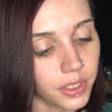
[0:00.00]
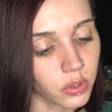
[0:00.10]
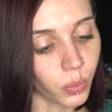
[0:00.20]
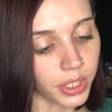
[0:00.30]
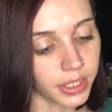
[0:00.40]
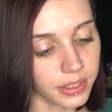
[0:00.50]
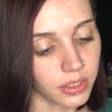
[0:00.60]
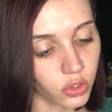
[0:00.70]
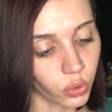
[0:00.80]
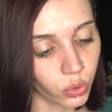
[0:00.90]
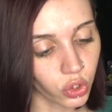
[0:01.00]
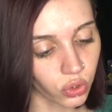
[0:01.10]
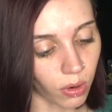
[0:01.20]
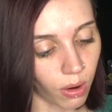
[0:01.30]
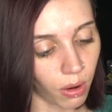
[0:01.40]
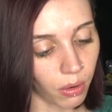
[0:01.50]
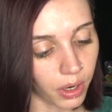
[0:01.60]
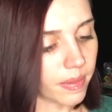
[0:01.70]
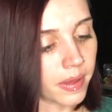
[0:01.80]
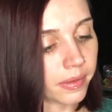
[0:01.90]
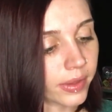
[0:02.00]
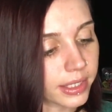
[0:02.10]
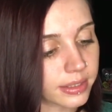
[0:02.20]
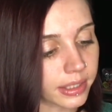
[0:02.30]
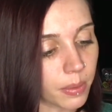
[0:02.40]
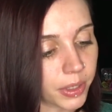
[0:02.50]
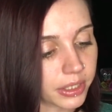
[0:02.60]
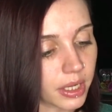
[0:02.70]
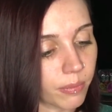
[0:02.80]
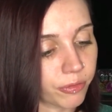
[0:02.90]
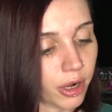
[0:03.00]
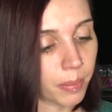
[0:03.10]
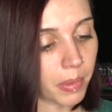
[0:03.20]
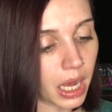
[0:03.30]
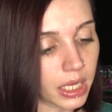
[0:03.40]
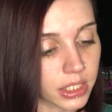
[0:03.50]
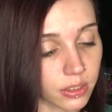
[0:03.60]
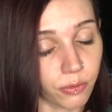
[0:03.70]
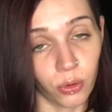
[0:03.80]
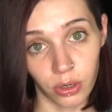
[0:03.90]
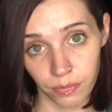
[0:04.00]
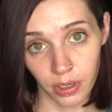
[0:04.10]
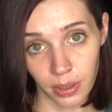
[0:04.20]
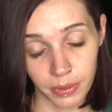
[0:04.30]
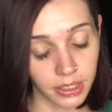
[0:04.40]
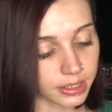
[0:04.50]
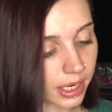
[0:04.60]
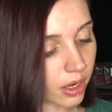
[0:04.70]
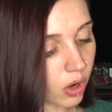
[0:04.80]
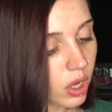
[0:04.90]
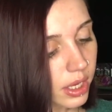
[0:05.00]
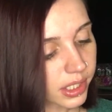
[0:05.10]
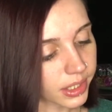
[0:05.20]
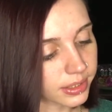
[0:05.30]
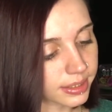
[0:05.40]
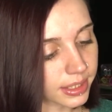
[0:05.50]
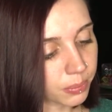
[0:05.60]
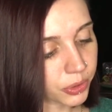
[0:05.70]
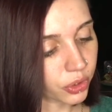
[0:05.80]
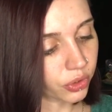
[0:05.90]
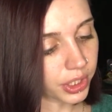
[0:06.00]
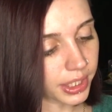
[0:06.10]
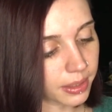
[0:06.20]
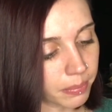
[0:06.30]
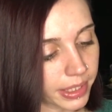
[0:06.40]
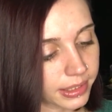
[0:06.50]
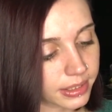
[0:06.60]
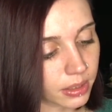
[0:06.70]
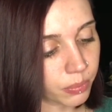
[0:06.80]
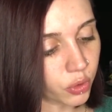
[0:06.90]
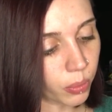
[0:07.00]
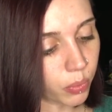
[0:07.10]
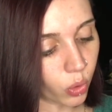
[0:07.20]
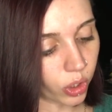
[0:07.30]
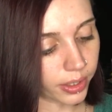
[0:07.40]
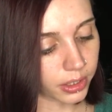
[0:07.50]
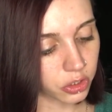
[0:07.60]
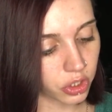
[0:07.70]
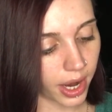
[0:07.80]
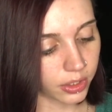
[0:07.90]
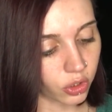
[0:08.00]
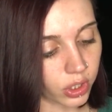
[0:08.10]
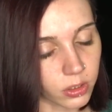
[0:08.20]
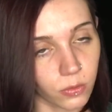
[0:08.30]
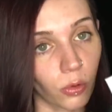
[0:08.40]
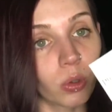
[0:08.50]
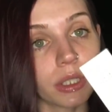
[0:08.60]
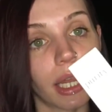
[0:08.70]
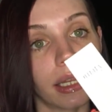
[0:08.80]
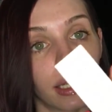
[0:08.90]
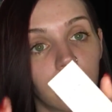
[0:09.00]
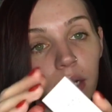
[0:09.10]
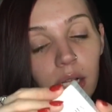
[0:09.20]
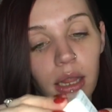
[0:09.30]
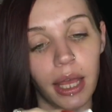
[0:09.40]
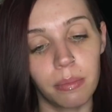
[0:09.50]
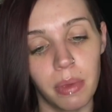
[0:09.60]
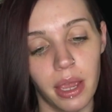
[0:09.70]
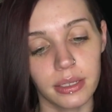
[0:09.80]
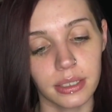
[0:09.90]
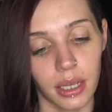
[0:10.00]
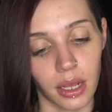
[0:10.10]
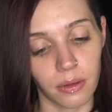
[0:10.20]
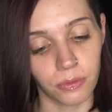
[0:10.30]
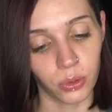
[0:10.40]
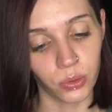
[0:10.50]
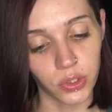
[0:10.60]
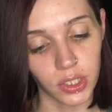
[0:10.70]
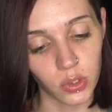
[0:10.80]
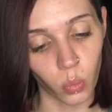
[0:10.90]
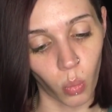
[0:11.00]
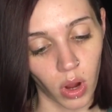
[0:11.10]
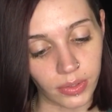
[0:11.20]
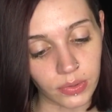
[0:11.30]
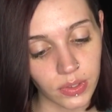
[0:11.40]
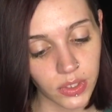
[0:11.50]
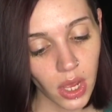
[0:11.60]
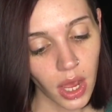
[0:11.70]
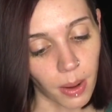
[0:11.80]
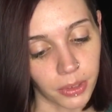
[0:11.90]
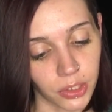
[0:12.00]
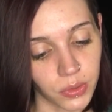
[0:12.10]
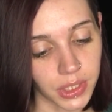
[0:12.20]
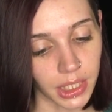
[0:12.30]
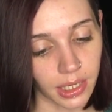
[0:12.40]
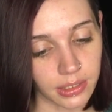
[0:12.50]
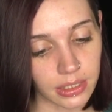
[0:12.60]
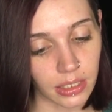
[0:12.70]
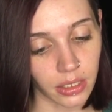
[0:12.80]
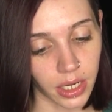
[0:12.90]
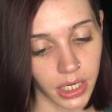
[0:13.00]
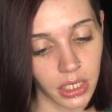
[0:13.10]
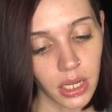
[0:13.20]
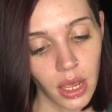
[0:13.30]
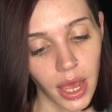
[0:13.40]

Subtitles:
This one isn't too strong. And then the last thing I picked up from my Sephora VIB sale is the Purity Made Simple Pore Extractor Exfoliating Clay Mask. And I've used this once. I'm going to use it again tonight.